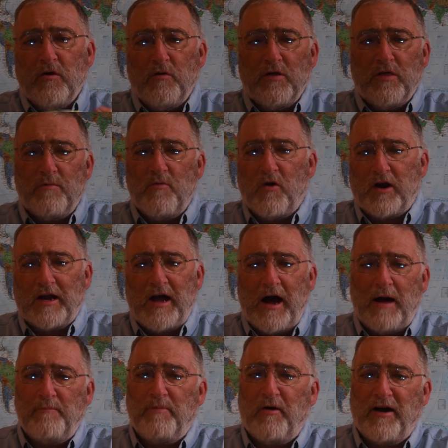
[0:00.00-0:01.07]
with a more
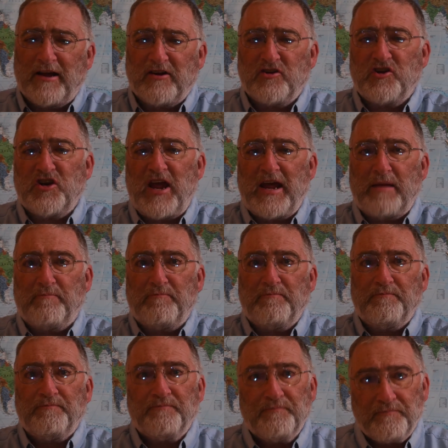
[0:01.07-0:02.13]
complex shape
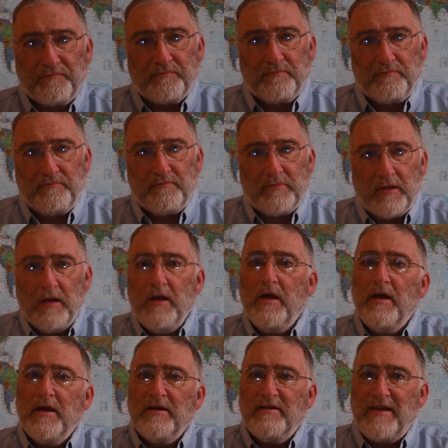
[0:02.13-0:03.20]

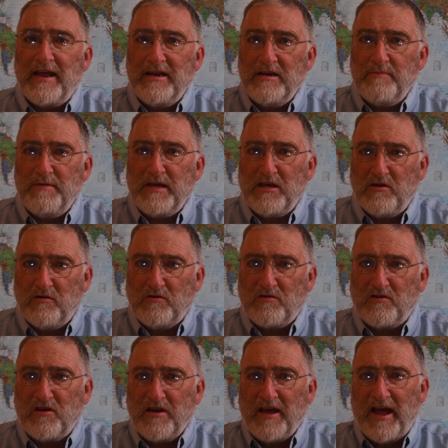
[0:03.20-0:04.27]
tend to be
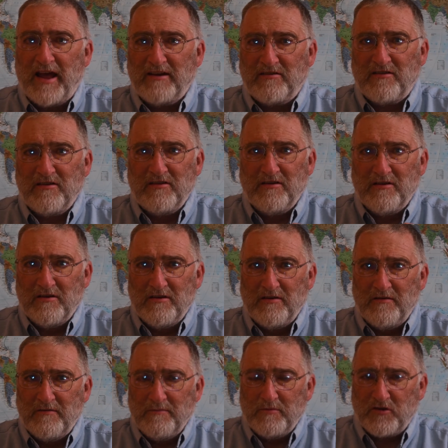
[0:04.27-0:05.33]
used as
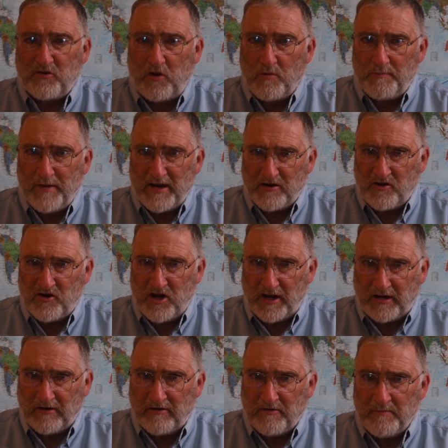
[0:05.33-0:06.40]
slow pitch
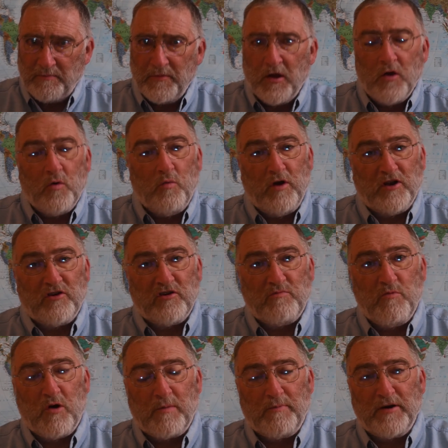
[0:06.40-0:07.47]
jigs. Which is
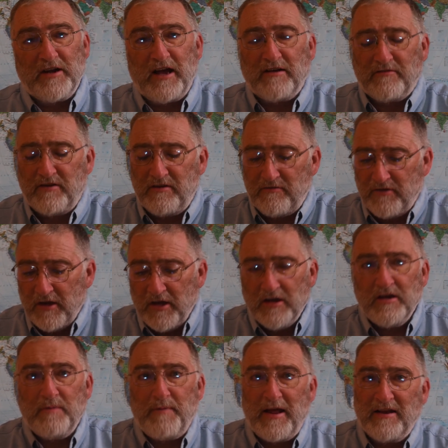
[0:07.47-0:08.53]
more productive
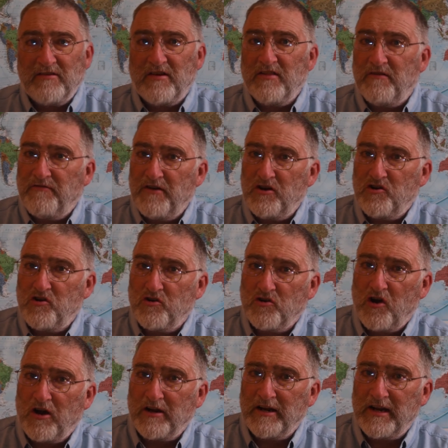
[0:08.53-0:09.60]
depends on the fish you're
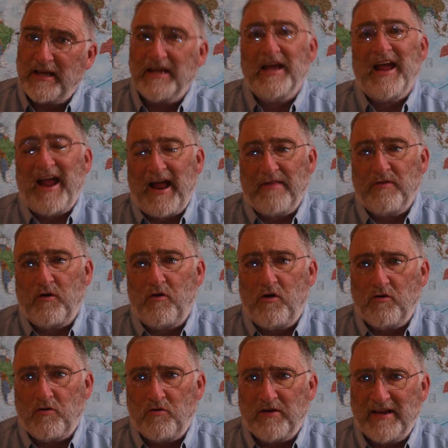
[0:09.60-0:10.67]
targeting and the
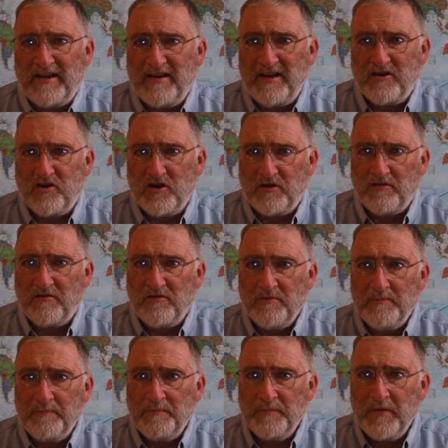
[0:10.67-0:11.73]
local conditions.
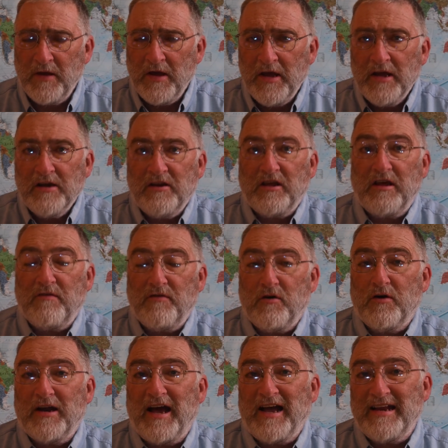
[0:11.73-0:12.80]
To give
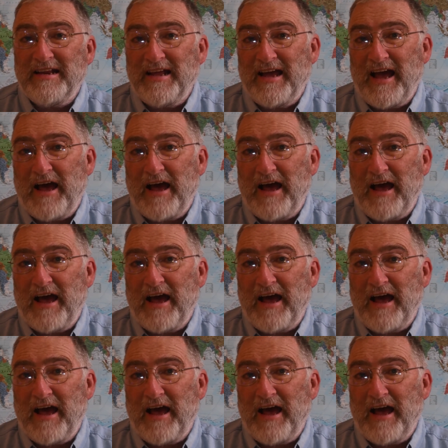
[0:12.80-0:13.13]
you an idea